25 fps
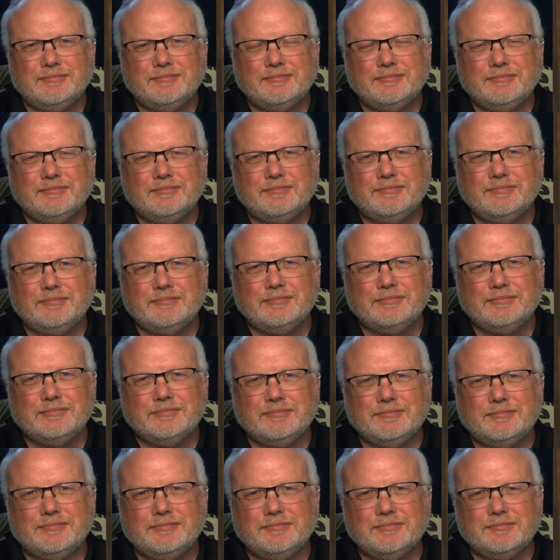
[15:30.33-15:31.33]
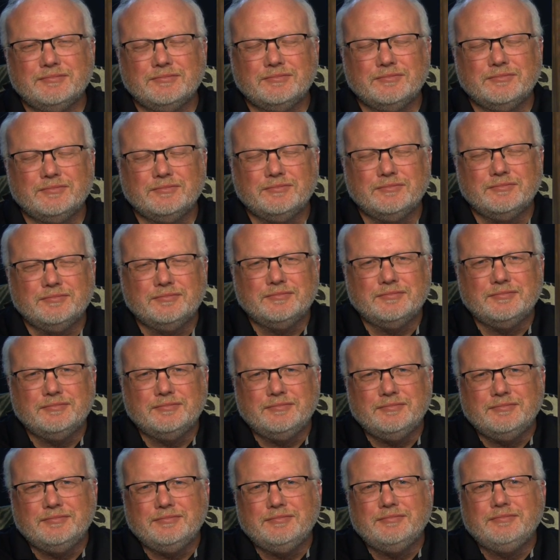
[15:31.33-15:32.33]

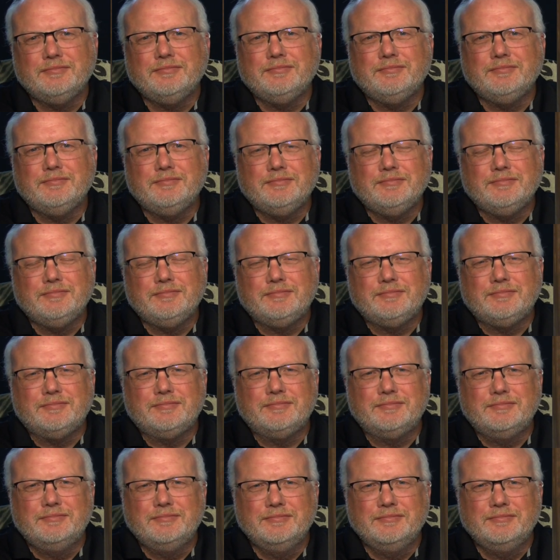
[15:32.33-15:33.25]
[no speech]